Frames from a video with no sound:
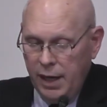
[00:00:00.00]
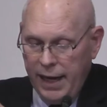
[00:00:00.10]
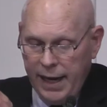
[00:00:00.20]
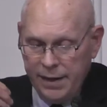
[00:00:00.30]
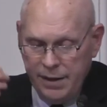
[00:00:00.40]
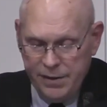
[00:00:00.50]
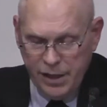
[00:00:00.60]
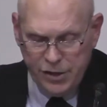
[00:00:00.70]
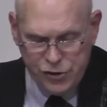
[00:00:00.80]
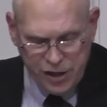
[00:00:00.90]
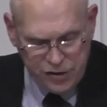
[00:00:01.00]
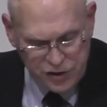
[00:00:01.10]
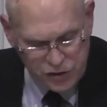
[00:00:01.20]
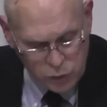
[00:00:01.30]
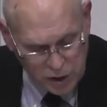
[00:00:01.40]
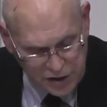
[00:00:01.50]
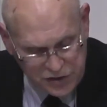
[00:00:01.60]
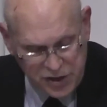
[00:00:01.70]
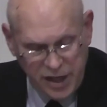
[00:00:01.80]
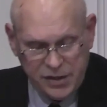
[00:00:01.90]
And then in Genesis
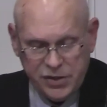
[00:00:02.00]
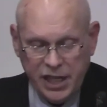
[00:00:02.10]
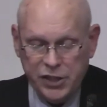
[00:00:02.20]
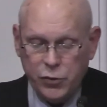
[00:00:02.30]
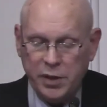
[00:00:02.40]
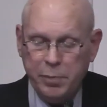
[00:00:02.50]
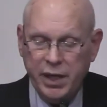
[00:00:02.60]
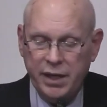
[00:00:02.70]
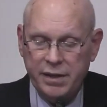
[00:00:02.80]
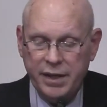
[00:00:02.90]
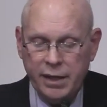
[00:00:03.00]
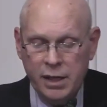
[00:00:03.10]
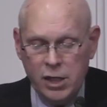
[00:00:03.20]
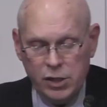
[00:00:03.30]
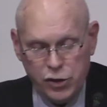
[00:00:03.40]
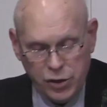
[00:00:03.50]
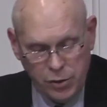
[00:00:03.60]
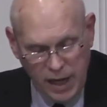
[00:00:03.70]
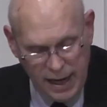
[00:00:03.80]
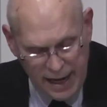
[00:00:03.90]
26, it's repeated then
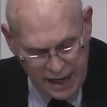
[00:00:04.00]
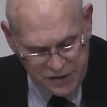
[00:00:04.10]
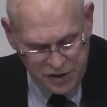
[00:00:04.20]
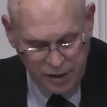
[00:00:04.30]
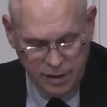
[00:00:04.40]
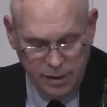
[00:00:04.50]
to Isaac.